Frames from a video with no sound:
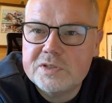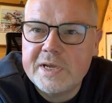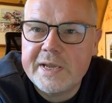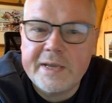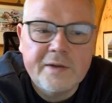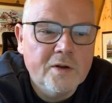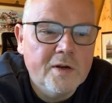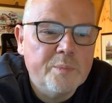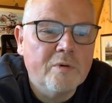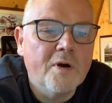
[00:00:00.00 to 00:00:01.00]
taking an
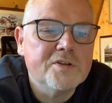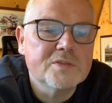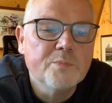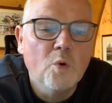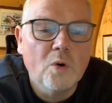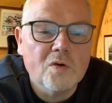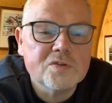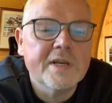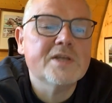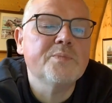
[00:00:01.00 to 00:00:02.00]
early price, small loss
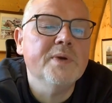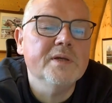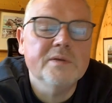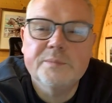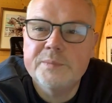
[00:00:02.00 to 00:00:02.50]
at SP.